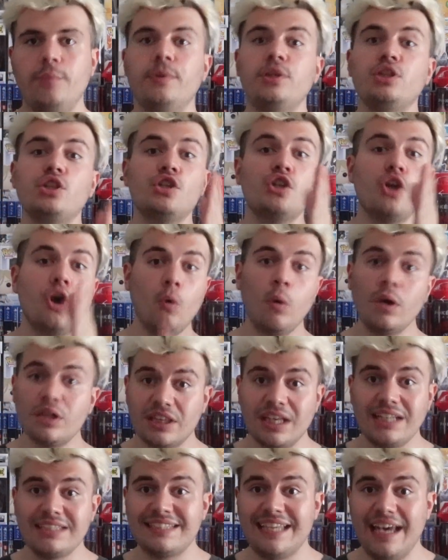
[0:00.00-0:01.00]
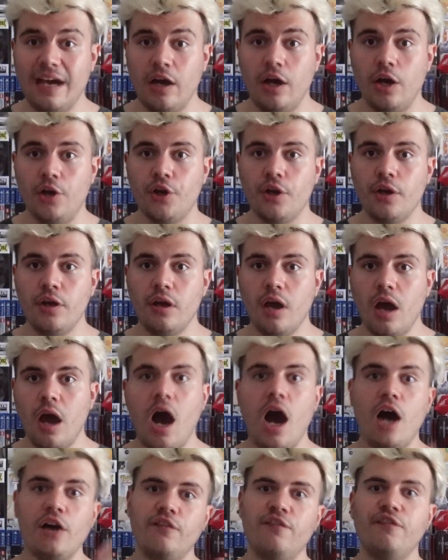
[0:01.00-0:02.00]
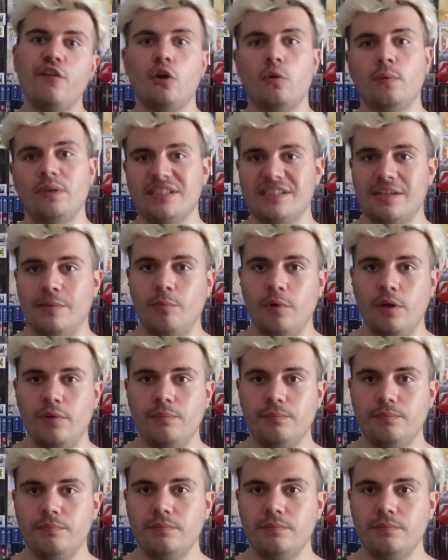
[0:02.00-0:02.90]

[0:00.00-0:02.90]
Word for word: But do you know what does get heard? Unfollowing someone.